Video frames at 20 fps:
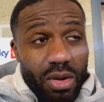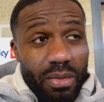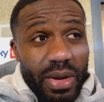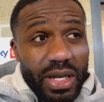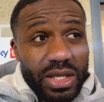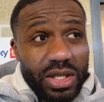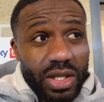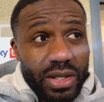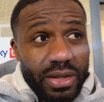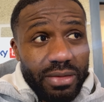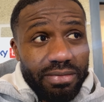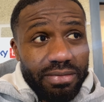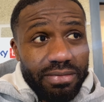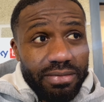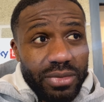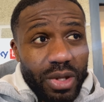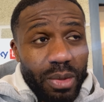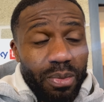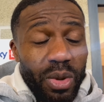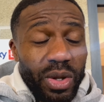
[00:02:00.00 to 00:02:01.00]
much.
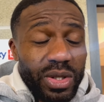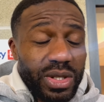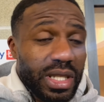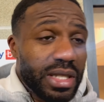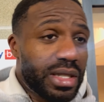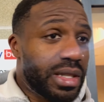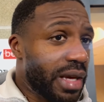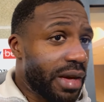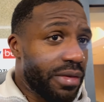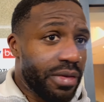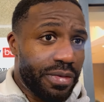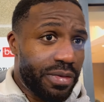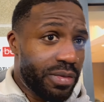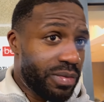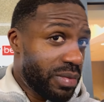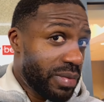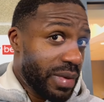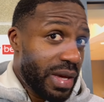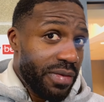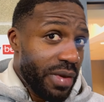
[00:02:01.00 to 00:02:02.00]
The boys did
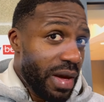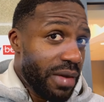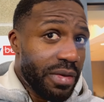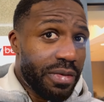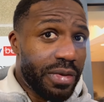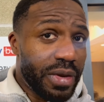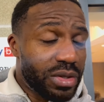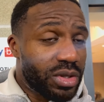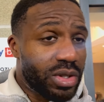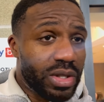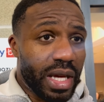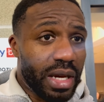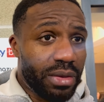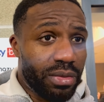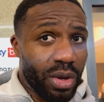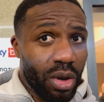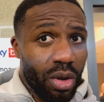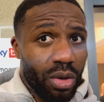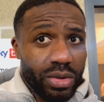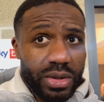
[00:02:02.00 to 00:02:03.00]
give everything today.
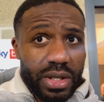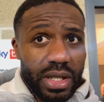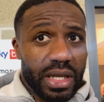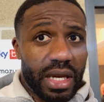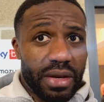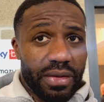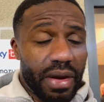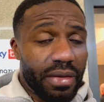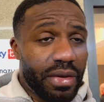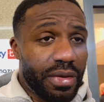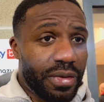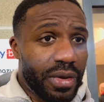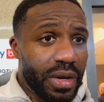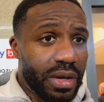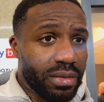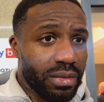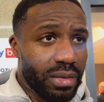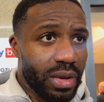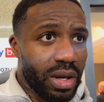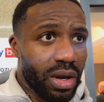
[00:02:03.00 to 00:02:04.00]
We all did give
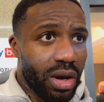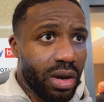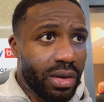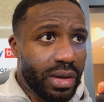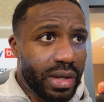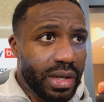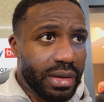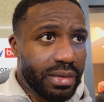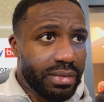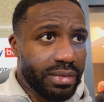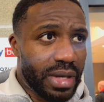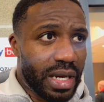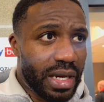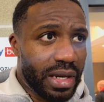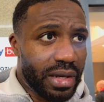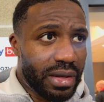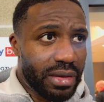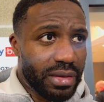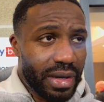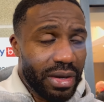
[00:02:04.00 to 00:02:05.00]
everything, you know. And
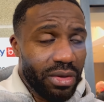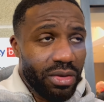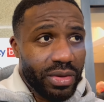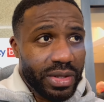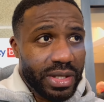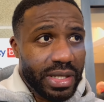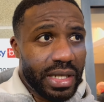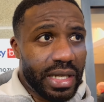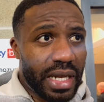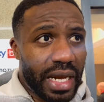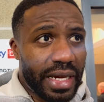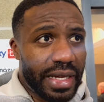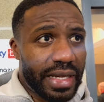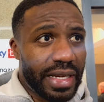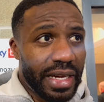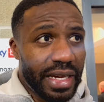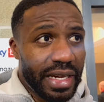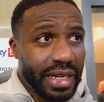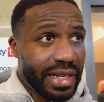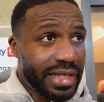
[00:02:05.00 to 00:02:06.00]
obviously, like
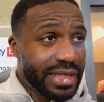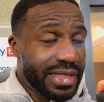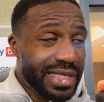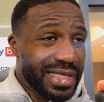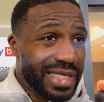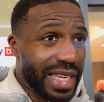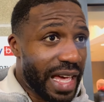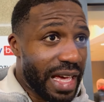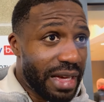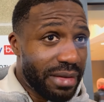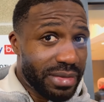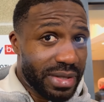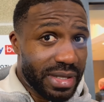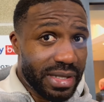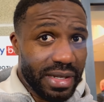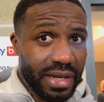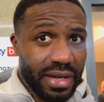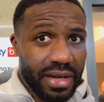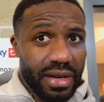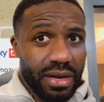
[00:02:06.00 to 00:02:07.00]
in these
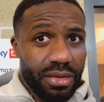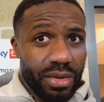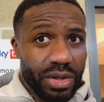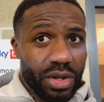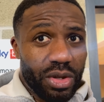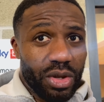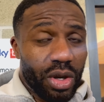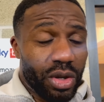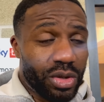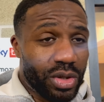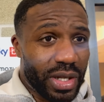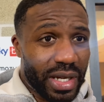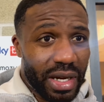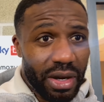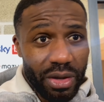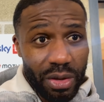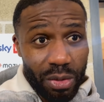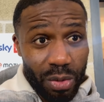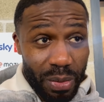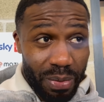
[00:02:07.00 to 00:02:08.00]
games, when you know they
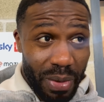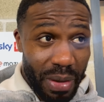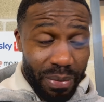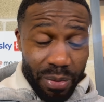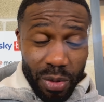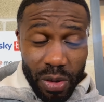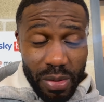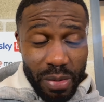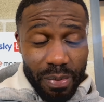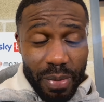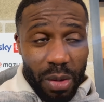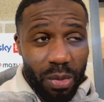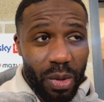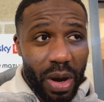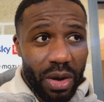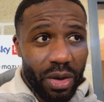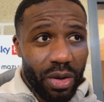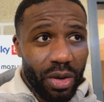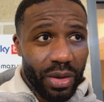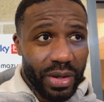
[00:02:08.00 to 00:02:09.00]
can only win by
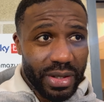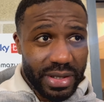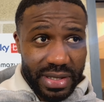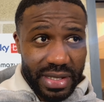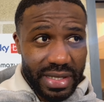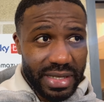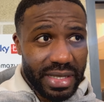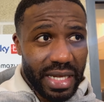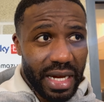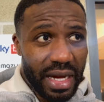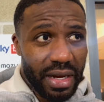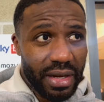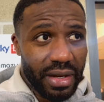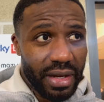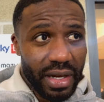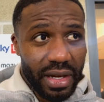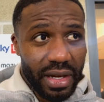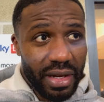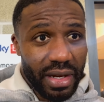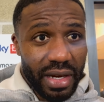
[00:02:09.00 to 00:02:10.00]
one goal, is that
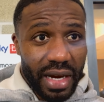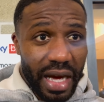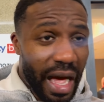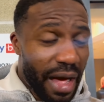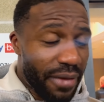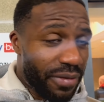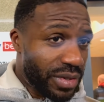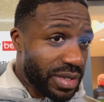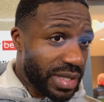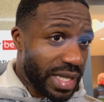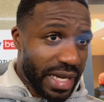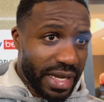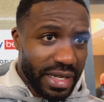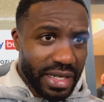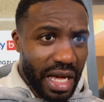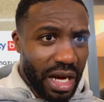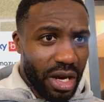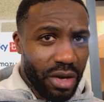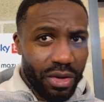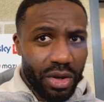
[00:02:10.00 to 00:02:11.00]
half a
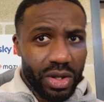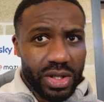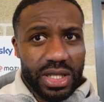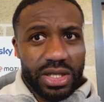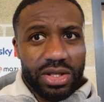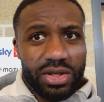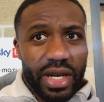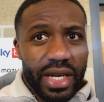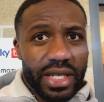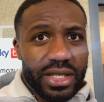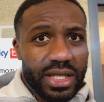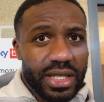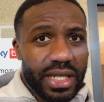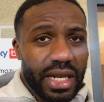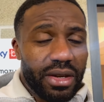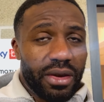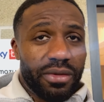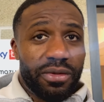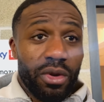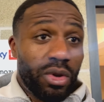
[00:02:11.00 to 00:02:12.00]
second lack of concentration,
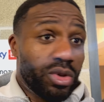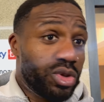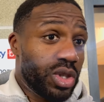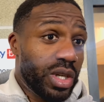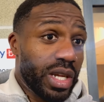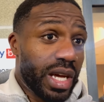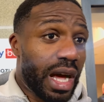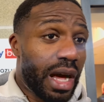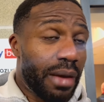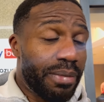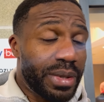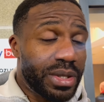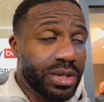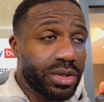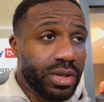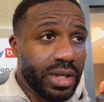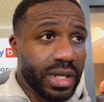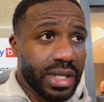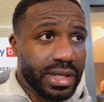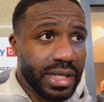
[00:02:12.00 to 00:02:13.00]
and unfortunately happened
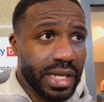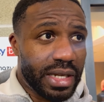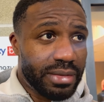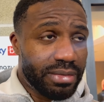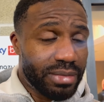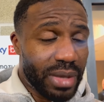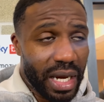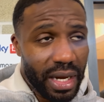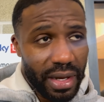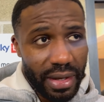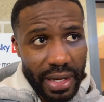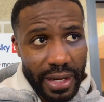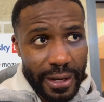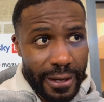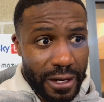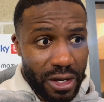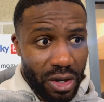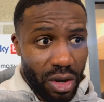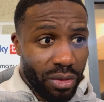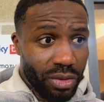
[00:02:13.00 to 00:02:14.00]
to us. But
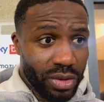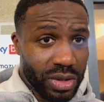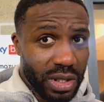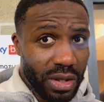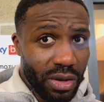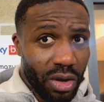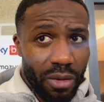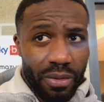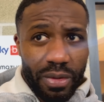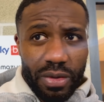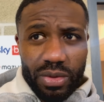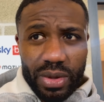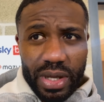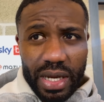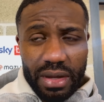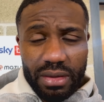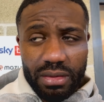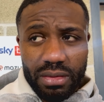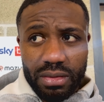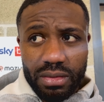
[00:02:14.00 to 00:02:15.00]
obviously, hopefully we
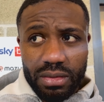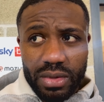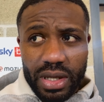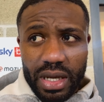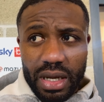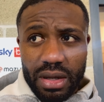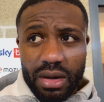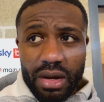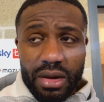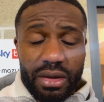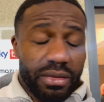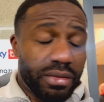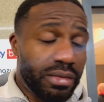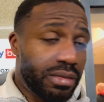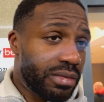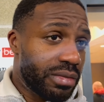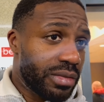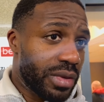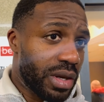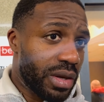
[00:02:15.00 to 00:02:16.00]
can learn
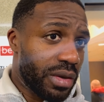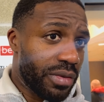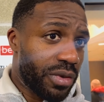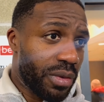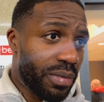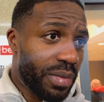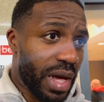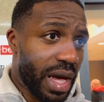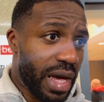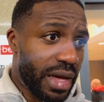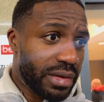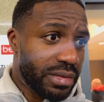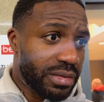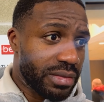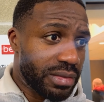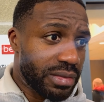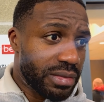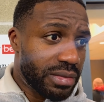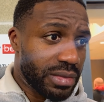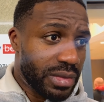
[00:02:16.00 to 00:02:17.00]
from that,
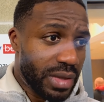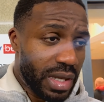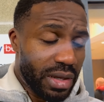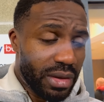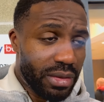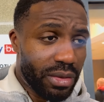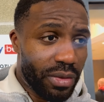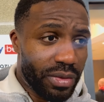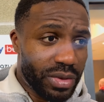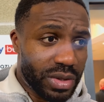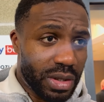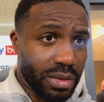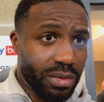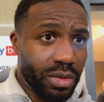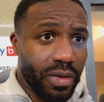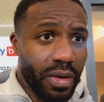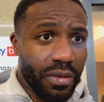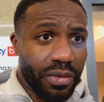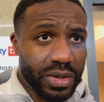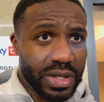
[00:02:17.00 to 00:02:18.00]
and obviously
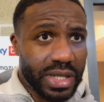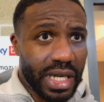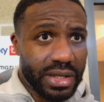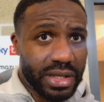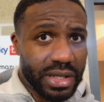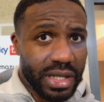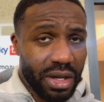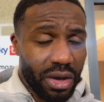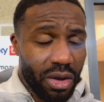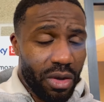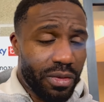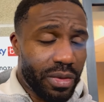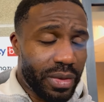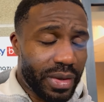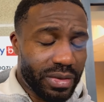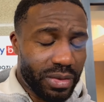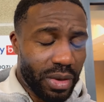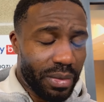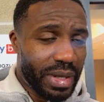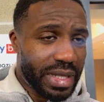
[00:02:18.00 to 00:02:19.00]
move on for Saturday, and hopefully
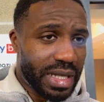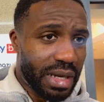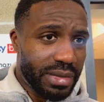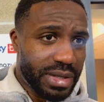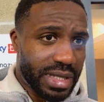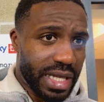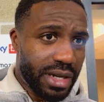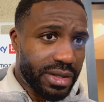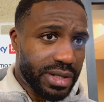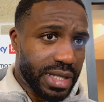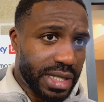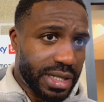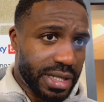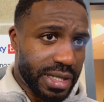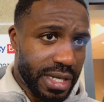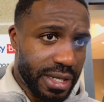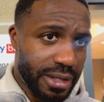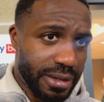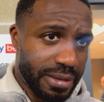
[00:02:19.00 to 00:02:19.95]
don't make that mistake on Saturday.